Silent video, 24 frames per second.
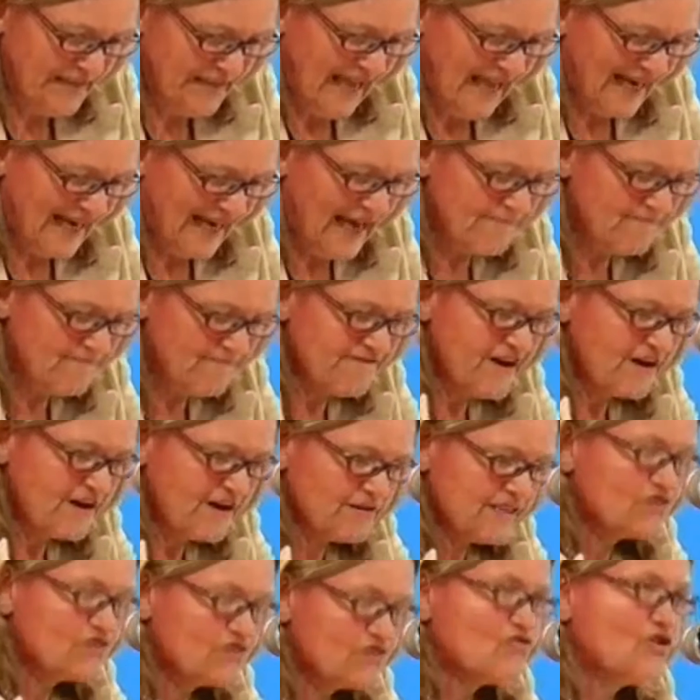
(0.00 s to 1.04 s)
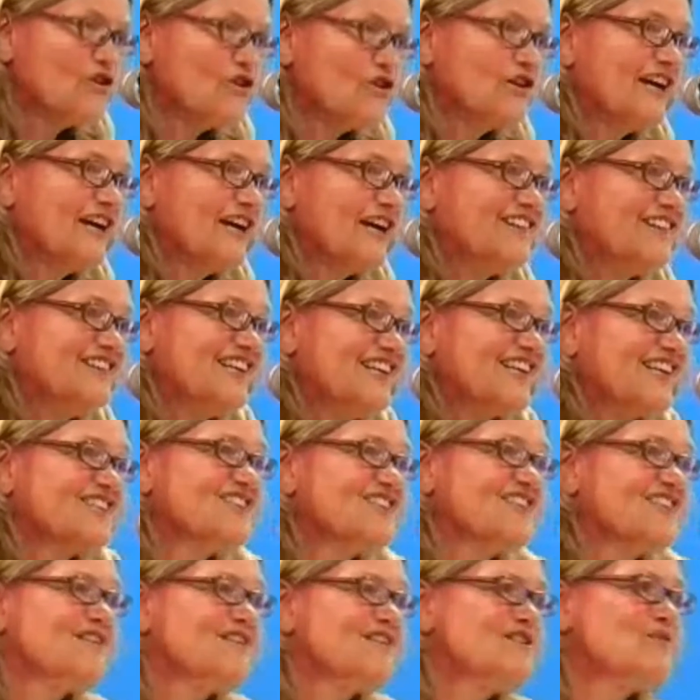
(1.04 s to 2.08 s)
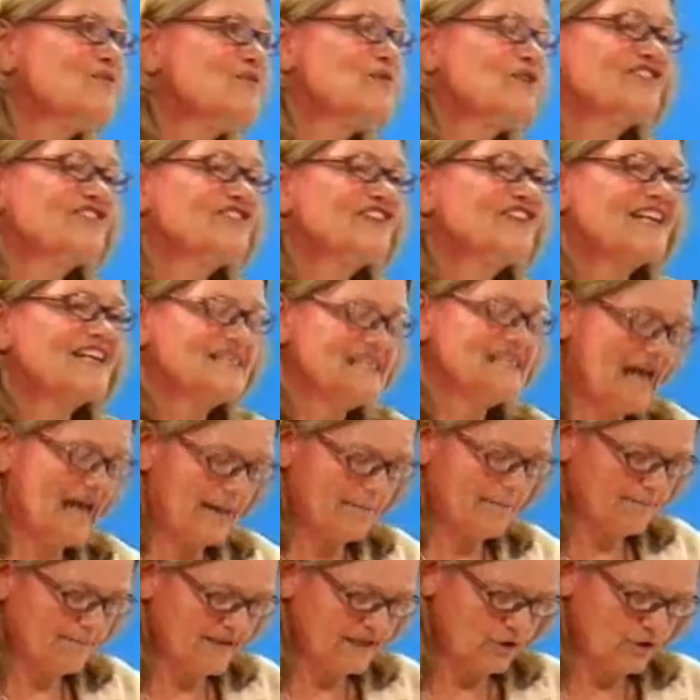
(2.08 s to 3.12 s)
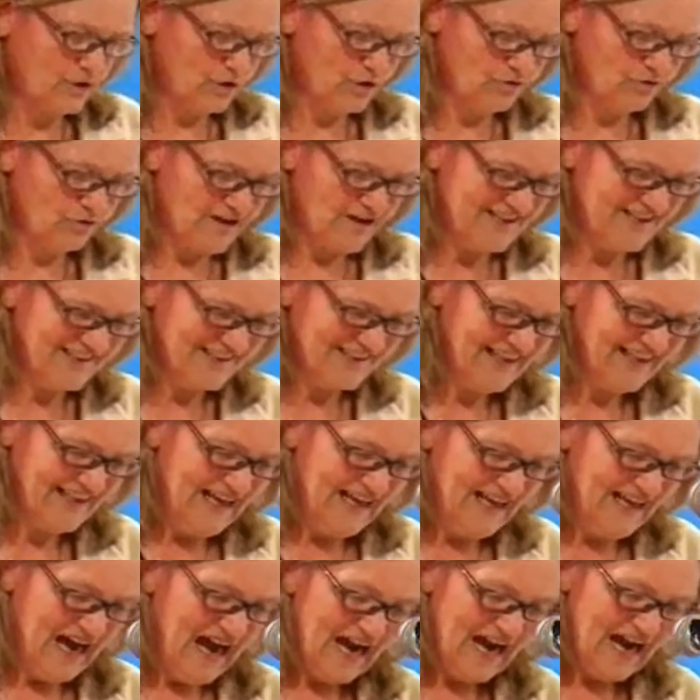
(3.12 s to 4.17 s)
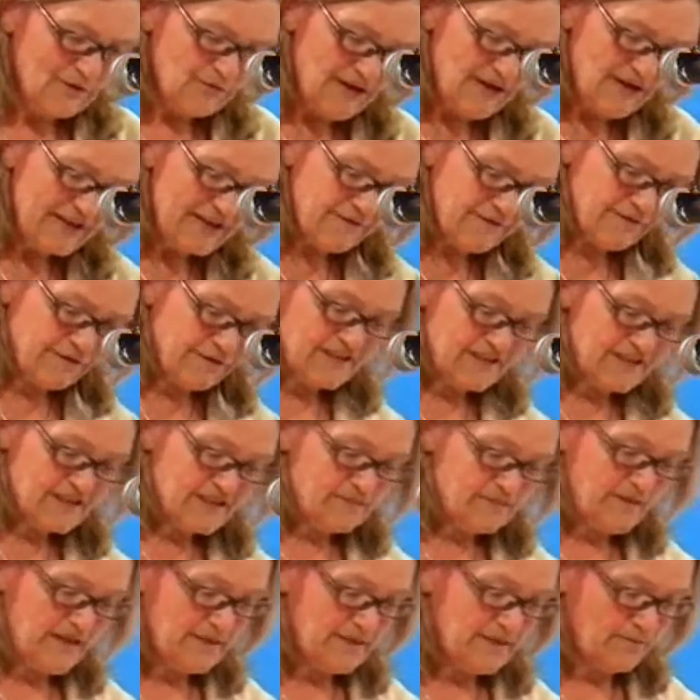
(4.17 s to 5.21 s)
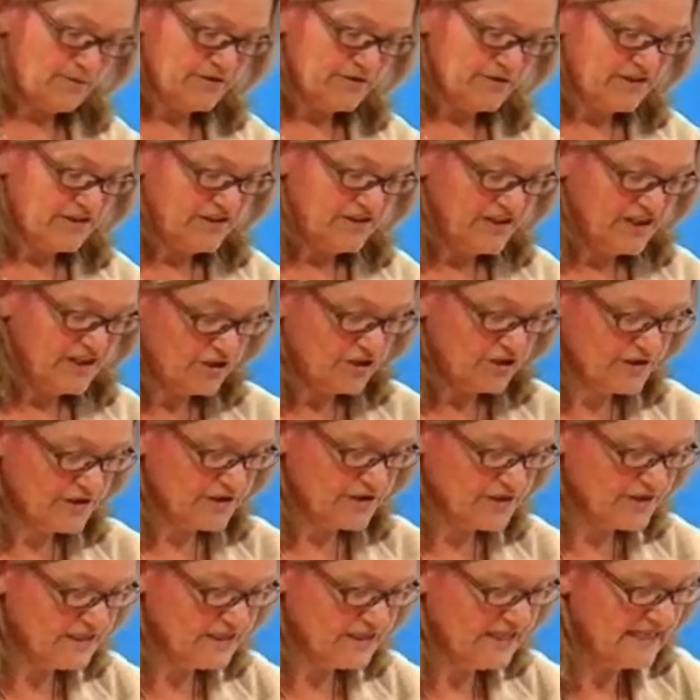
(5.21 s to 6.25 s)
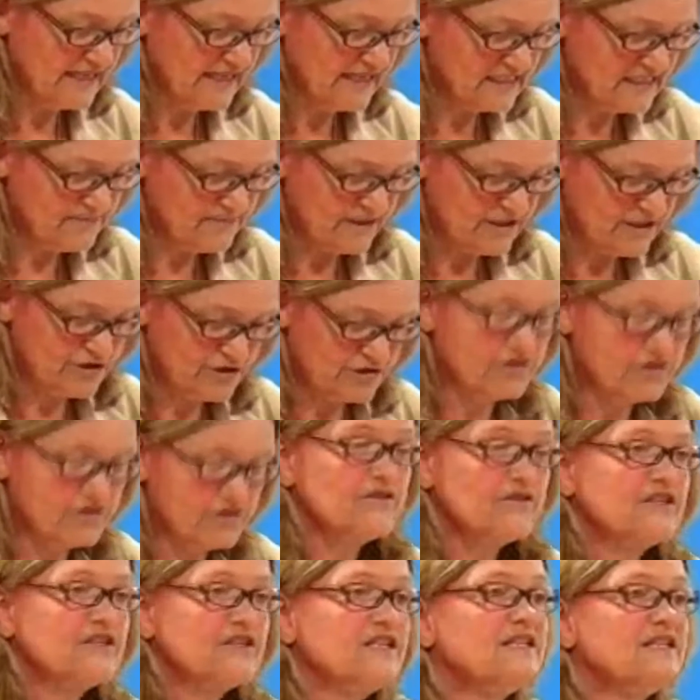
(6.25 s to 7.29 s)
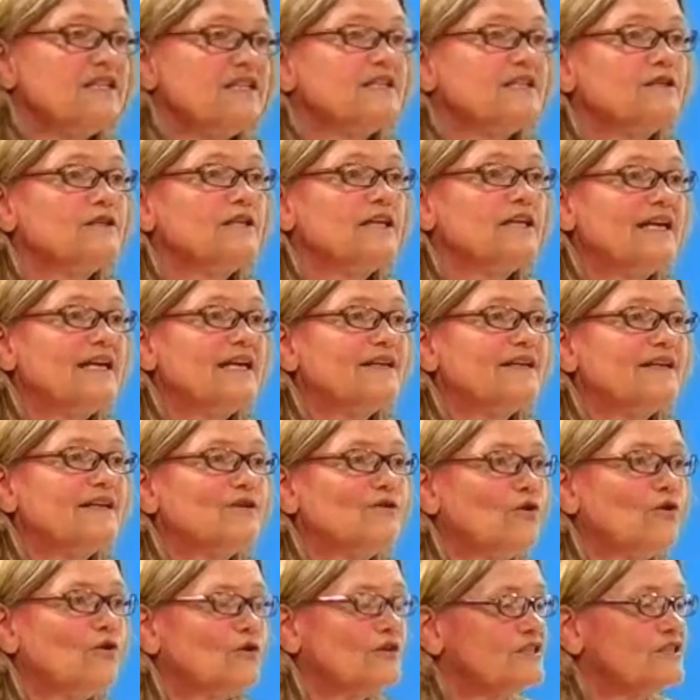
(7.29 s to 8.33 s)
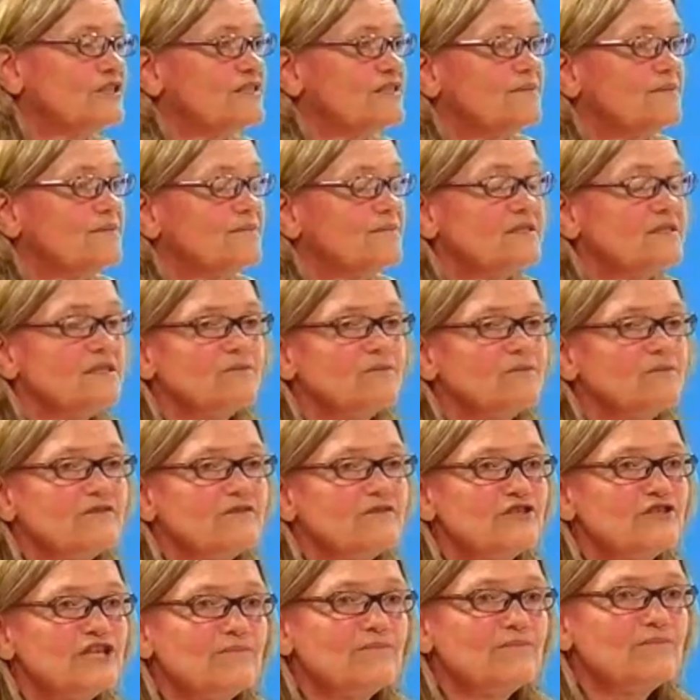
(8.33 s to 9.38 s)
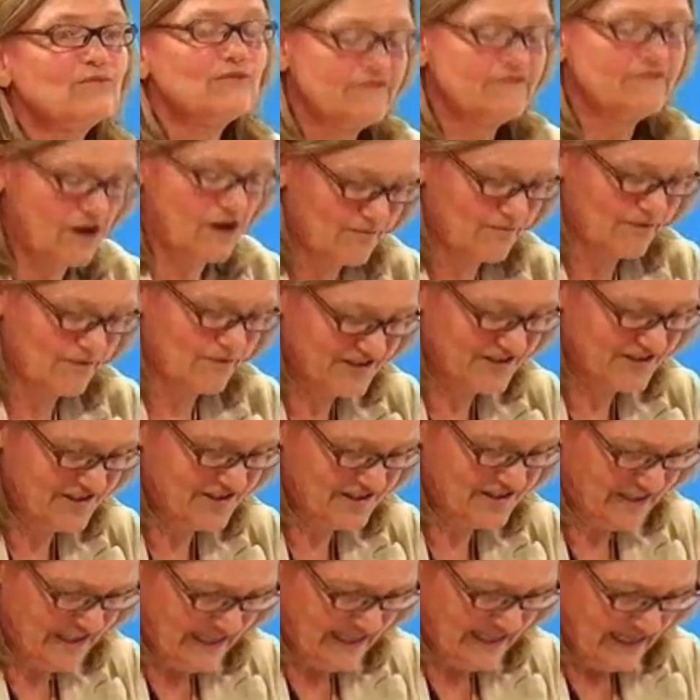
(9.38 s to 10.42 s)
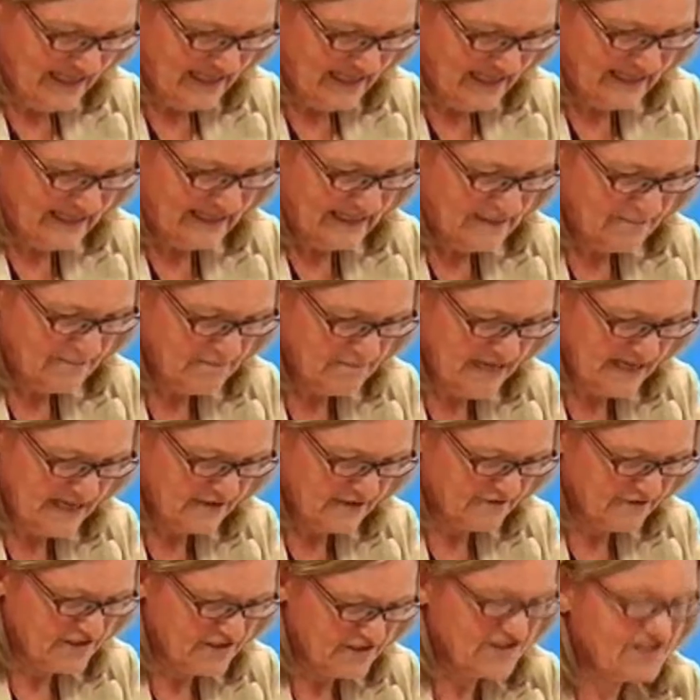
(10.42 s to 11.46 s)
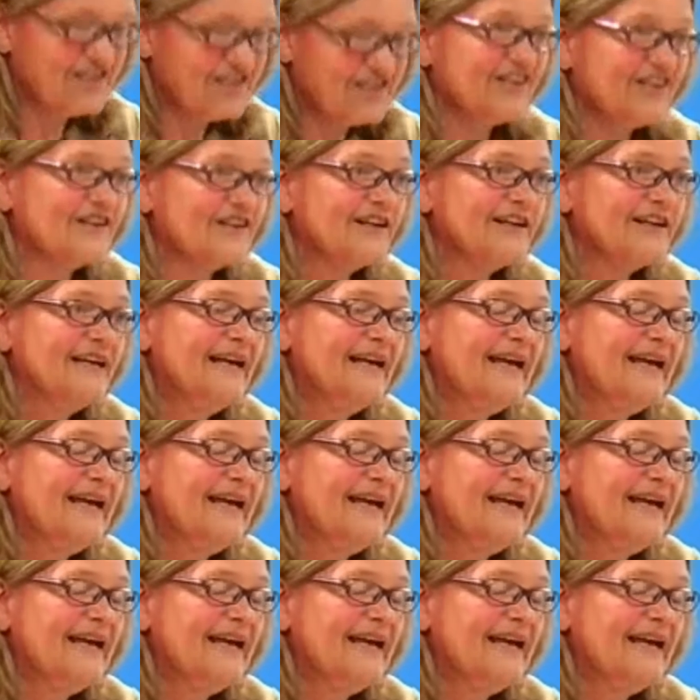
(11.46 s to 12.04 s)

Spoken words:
And I'm very struck at the extent to which that's happening already. I read for this paper the Taoiseach's speech to the North Dublin Chamber of Commerce in May of this year.